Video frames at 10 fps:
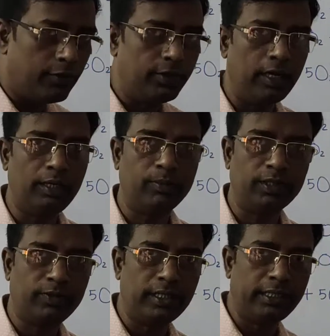of the
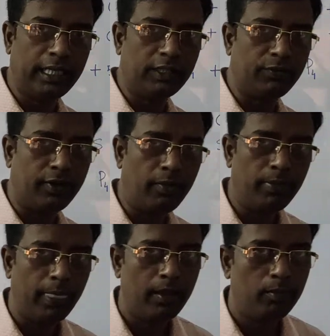litmus will change
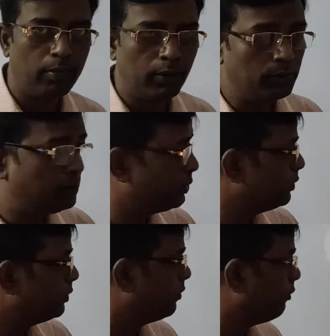from blue
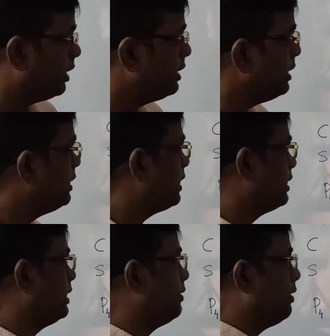to red,
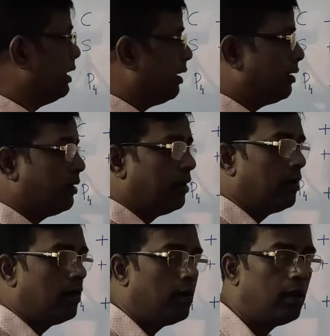indicating they are
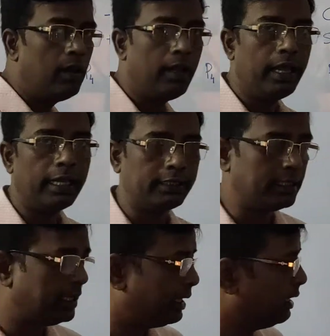all
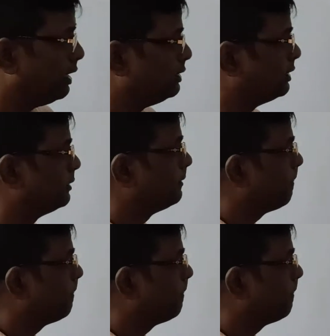acidic in nature.